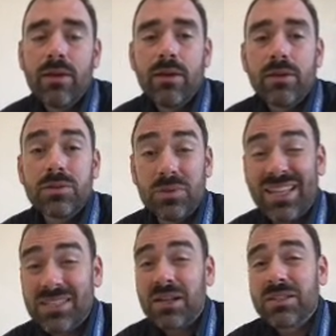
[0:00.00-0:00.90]
So
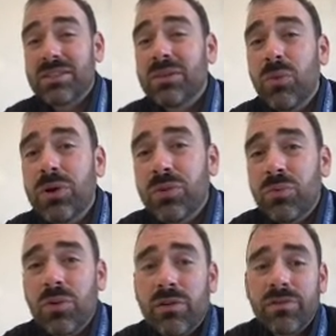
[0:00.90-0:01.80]
that's honestly what you
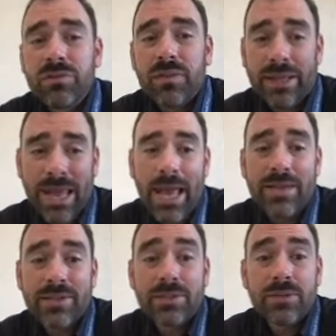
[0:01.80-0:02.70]
would have
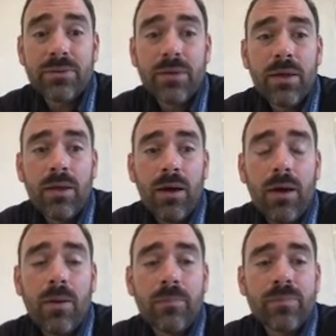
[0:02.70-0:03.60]
had to
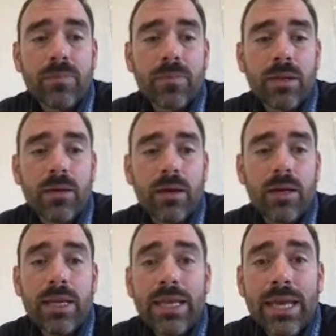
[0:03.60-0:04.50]
do.
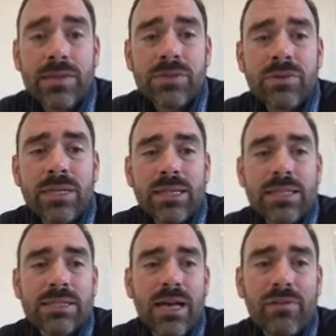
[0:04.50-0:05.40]
In answering
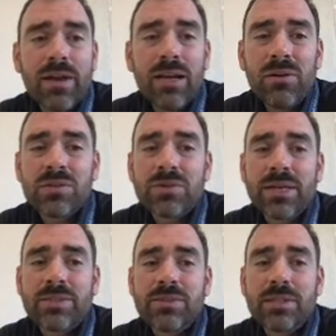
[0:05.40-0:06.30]
this, I've kind of also
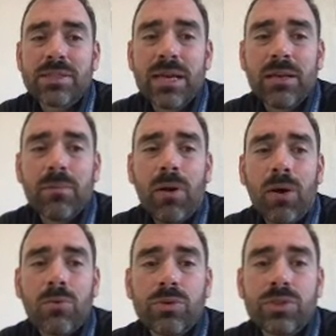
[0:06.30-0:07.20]
answered the second
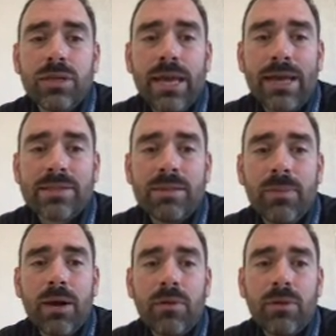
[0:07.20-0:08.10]
part, which asks
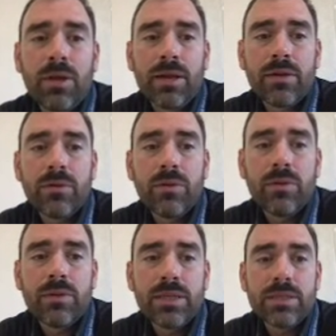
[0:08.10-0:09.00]
about
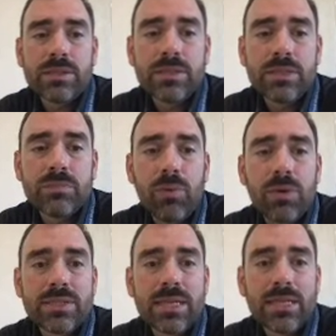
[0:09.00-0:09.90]
these
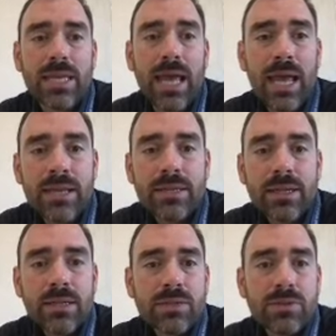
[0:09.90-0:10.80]
points at the end.
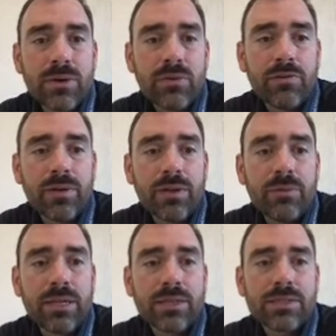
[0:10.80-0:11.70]
So I don't feel that
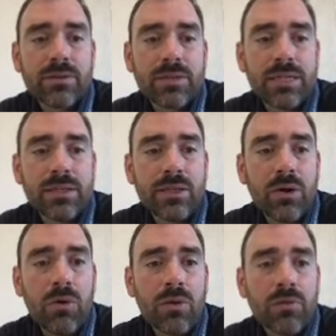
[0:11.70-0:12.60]
we necessarily need to
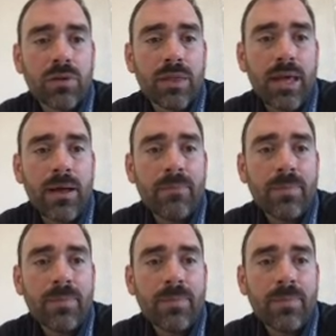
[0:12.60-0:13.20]
go over that.